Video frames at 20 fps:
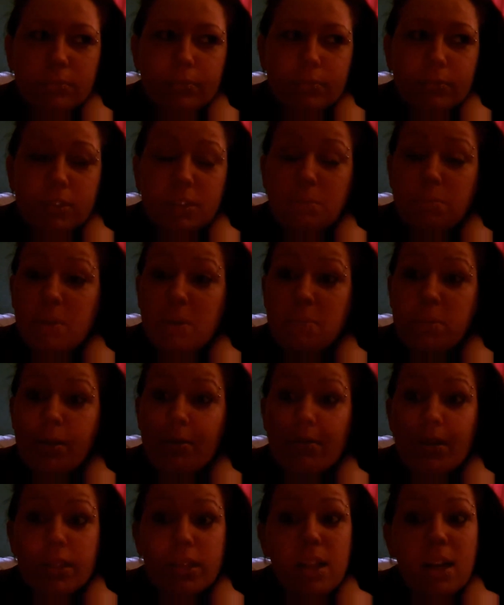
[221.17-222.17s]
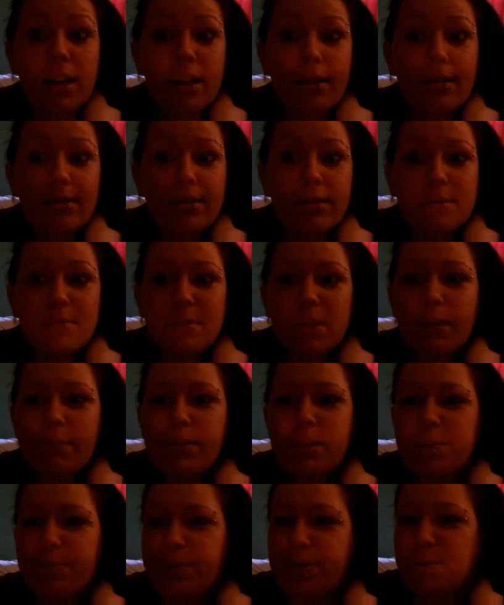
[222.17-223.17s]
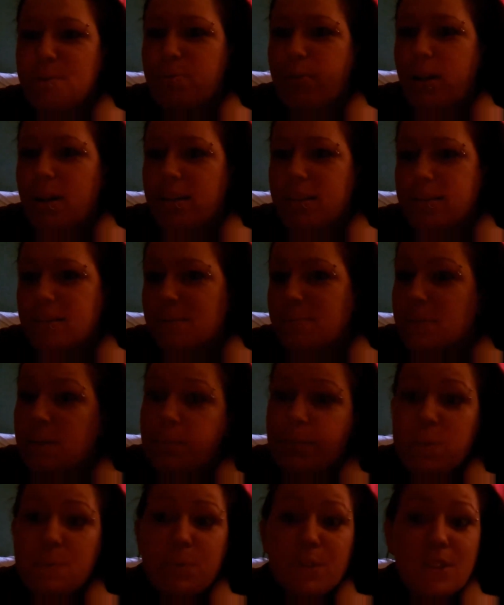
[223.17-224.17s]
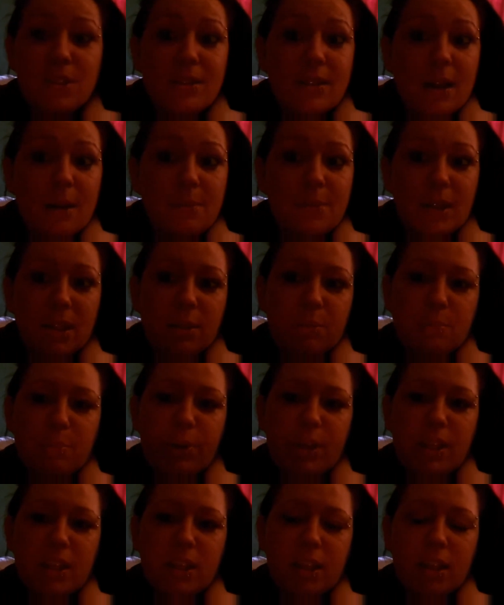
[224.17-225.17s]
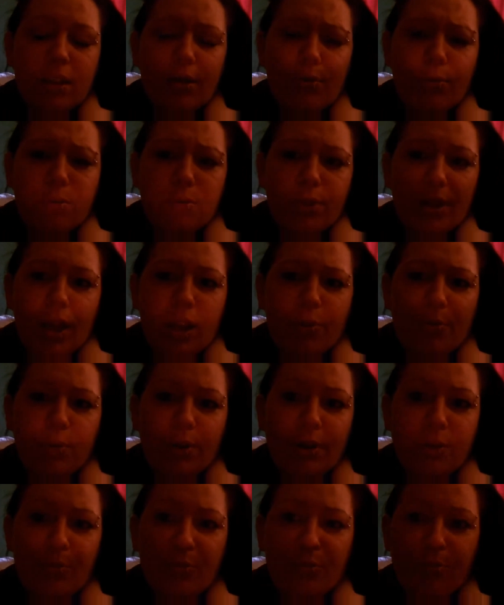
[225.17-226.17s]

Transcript: Sometimes it was loud, sometimes it was quiet, sometimes it was just humming it, but it would